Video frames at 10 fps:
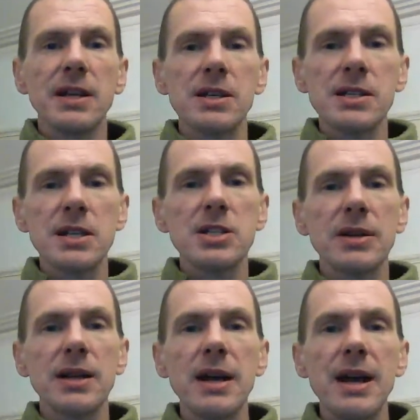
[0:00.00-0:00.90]
The
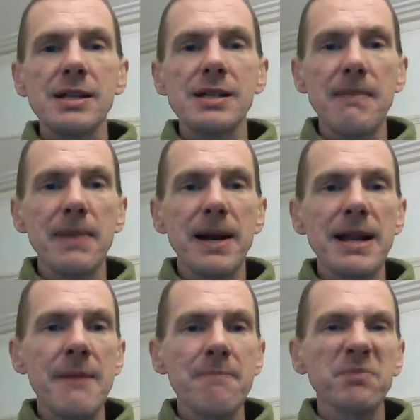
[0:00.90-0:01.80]
Constituent
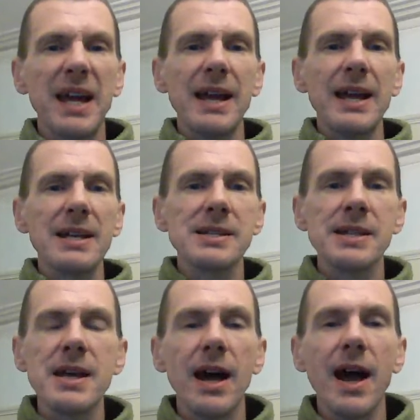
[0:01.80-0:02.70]
Assembly
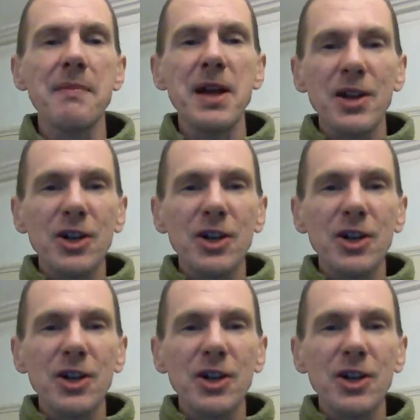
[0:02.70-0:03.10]
is um,